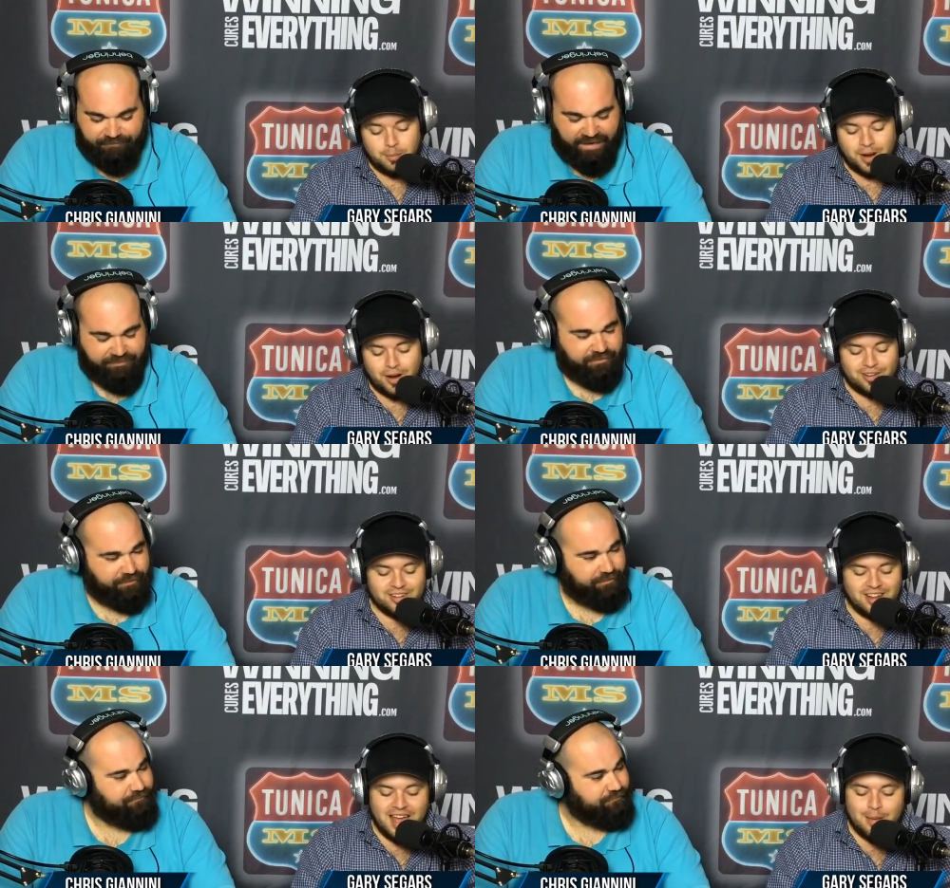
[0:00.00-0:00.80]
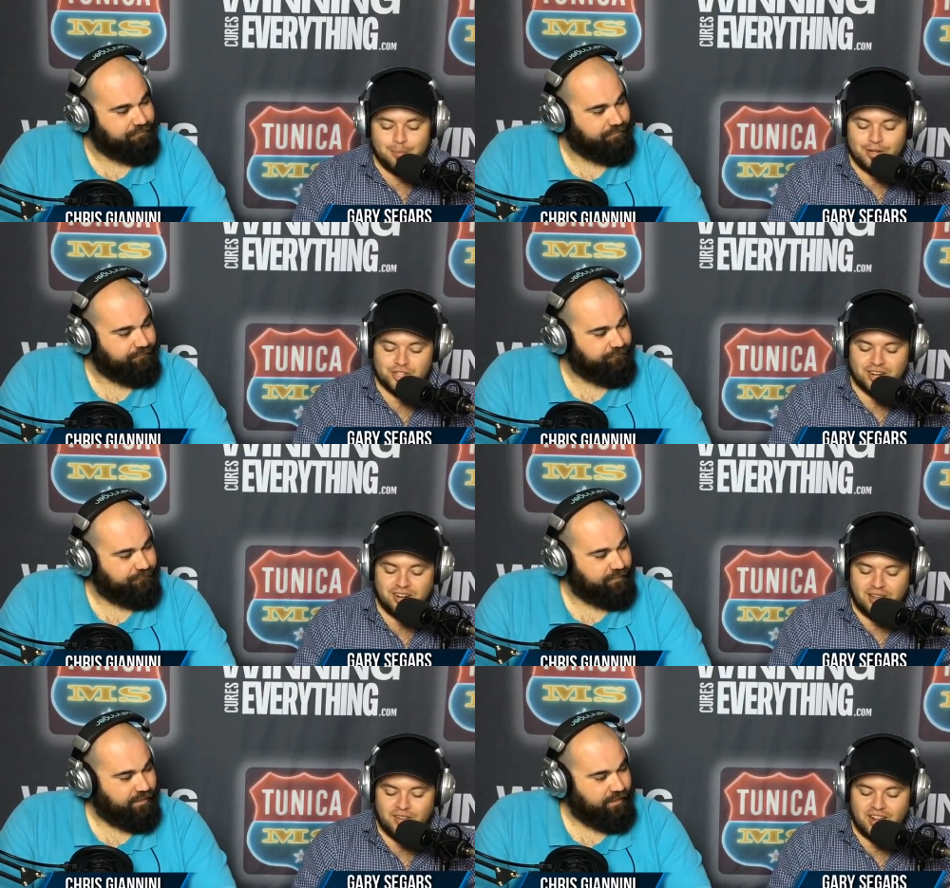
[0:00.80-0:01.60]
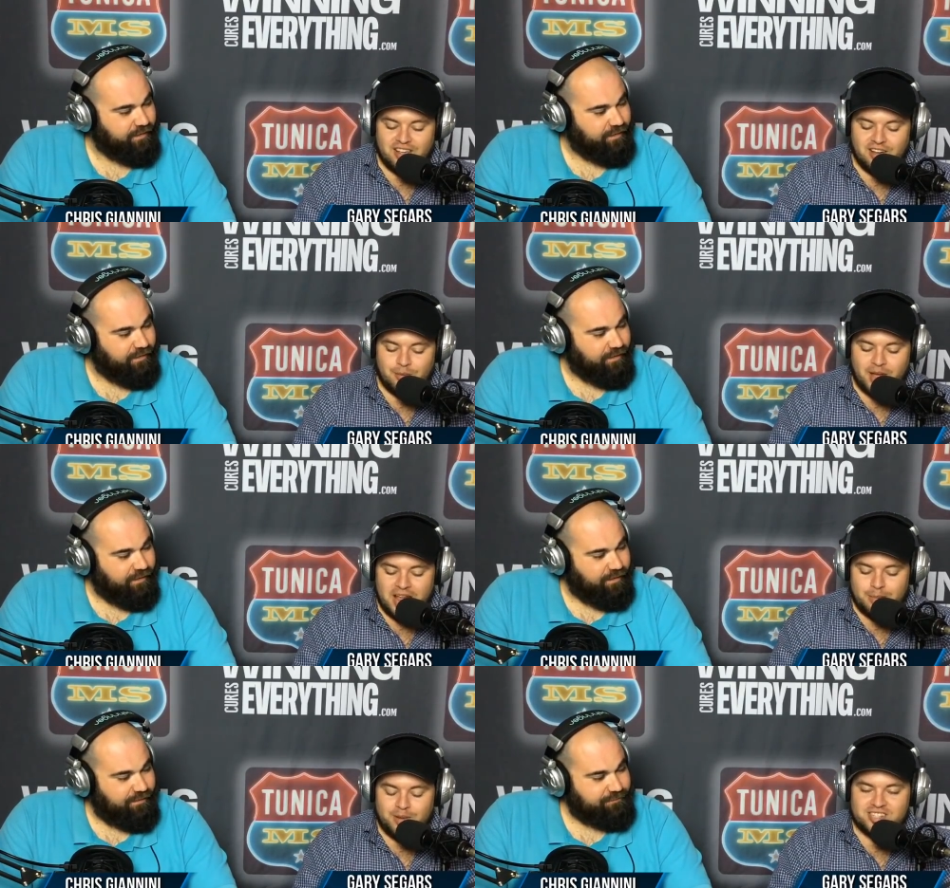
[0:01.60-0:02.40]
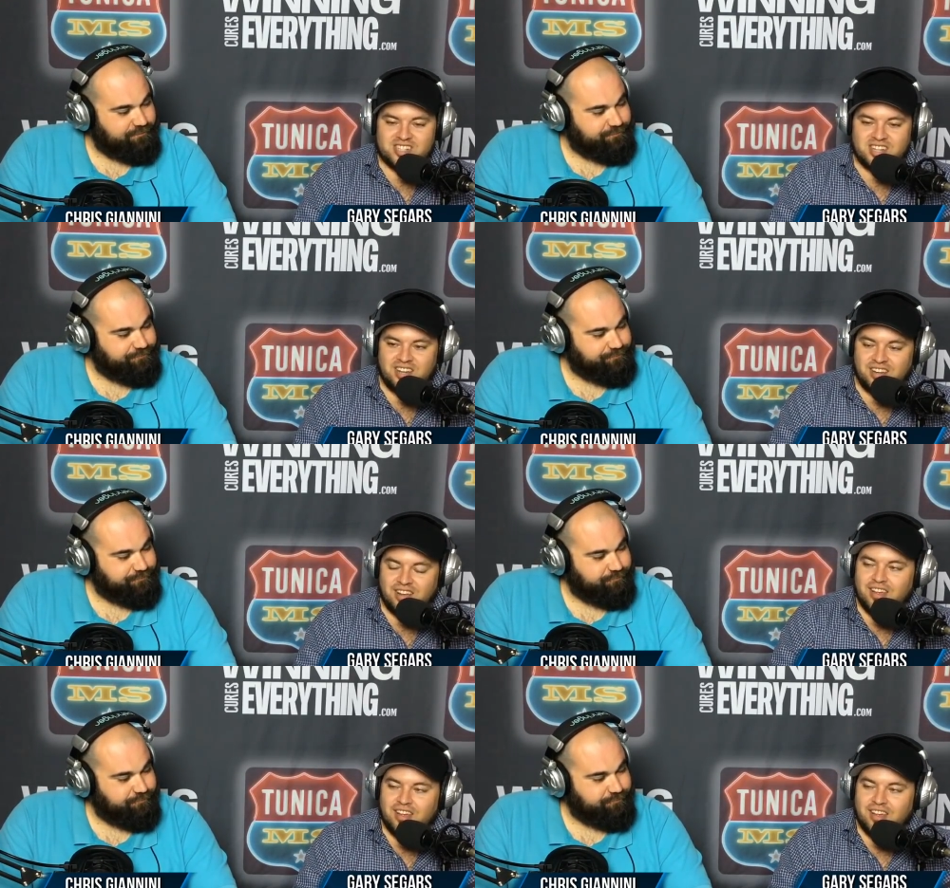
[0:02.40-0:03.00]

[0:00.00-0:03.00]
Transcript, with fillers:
Speaker 1: Maryland at Michigan, 11 a.m. ABC.